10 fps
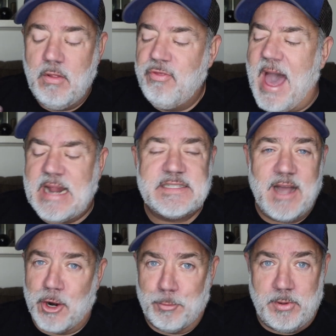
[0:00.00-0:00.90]
That is
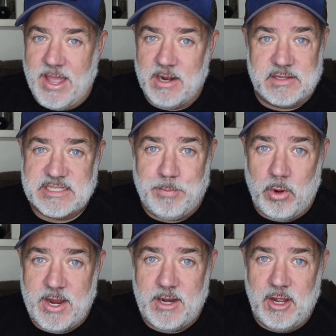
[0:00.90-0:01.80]
not her plan at this
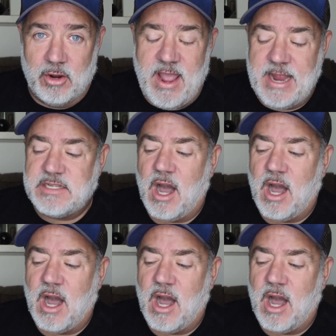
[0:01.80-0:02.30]
point, okay?